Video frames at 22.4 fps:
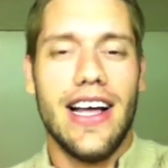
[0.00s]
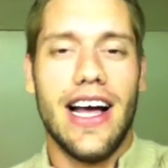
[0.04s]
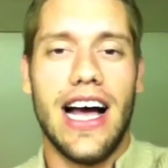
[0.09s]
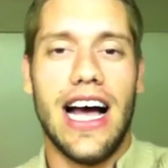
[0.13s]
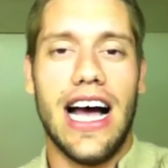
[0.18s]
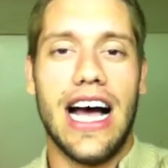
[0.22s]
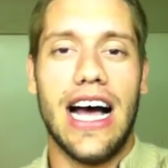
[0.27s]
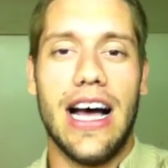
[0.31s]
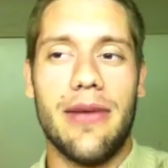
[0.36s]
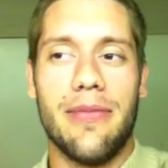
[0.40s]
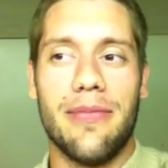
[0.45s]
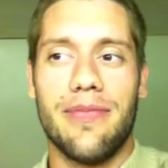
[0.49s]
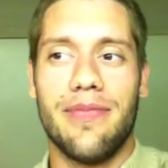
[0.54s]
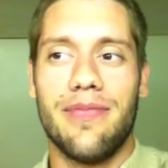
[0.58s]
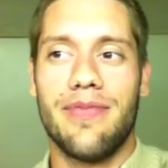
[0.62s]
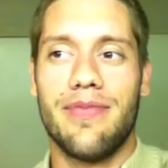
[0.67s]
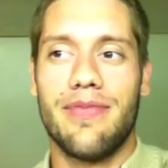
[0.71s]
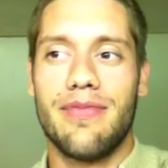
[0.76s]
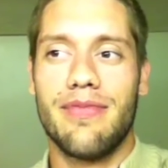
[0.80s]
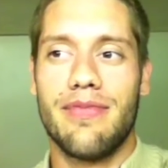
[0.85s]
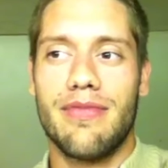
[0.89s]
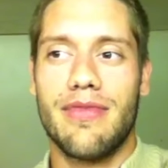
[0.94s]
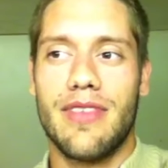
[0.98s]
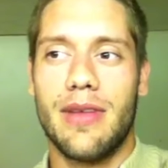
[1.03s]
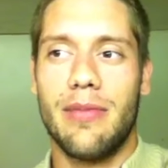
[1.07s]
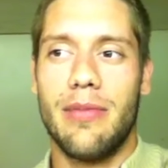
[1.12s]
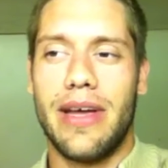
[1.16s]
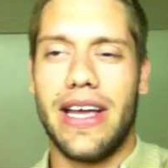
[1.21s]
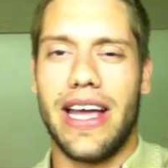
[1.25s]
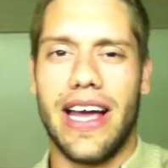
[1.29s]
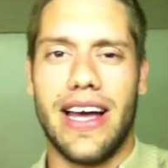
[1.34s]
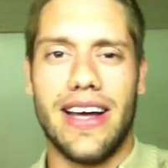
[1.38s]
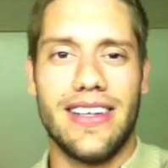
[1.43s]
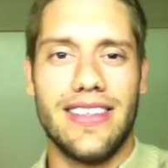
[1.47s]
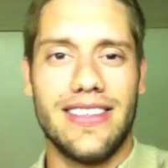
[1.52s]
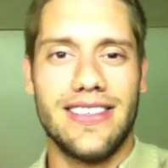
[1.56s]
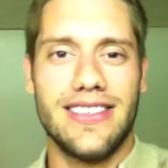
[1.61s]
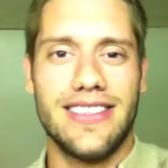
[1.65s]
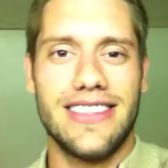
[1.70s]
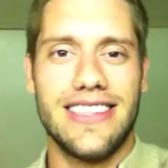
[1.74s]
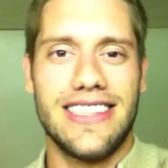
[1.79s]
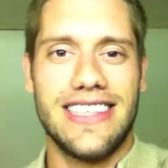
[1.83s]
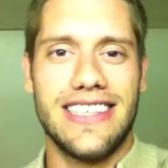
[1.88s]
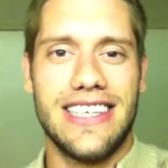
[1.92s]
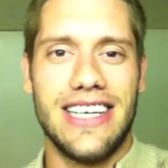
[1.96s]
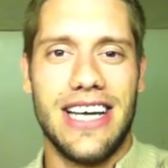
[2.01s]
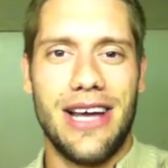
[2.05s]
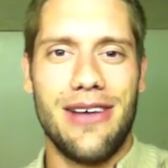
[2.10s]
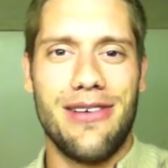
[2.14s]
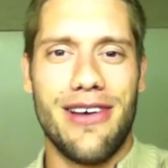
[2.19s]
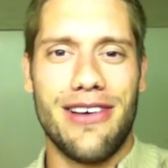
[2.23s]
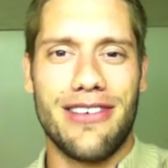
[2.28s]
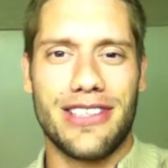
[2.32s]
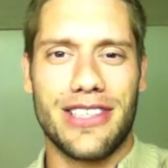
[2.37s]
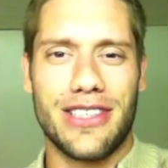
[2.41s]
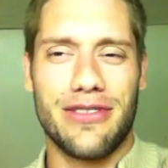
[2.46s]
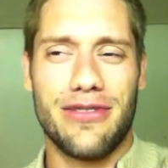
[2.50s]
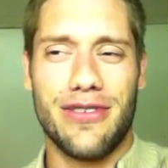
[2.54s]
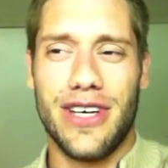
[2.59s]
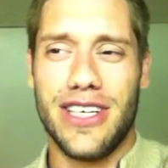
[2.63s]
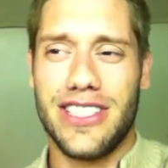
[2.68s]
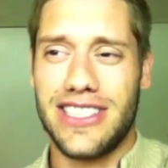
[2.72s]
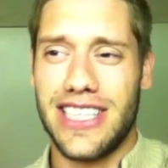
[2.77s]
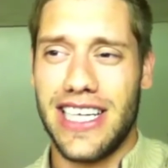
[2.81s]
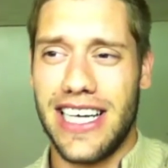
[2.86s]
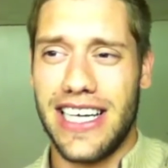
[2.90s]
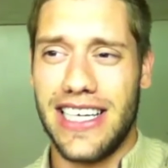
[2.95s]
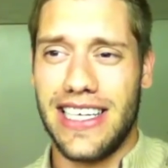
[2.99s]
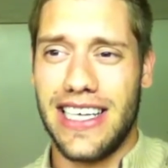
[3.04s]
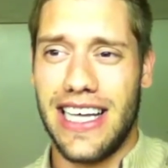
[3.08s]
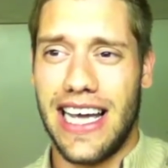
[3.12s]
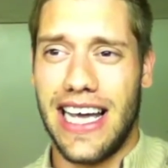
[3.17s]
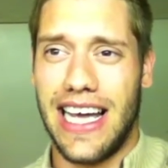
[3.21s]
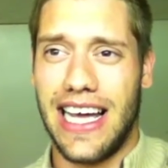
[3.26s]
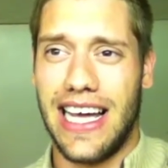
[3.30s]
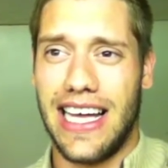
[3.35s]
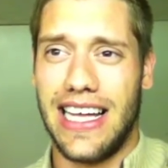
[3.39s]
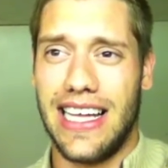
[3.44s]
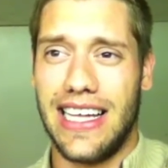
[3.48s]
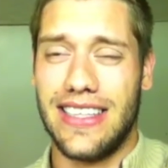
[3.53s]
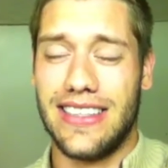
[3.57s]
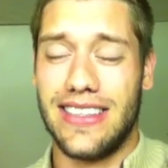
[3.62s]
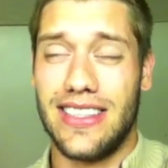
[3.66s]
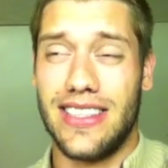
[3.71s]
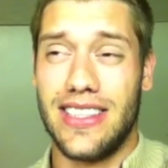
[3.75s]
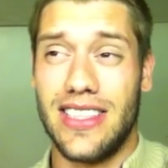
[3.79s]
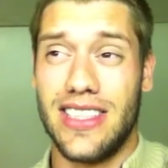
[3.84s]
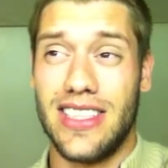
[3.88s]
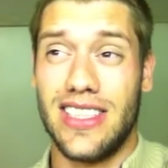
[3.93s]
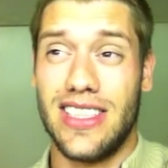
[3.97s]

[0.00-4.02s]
But yeah, hope you have a good Thursday, and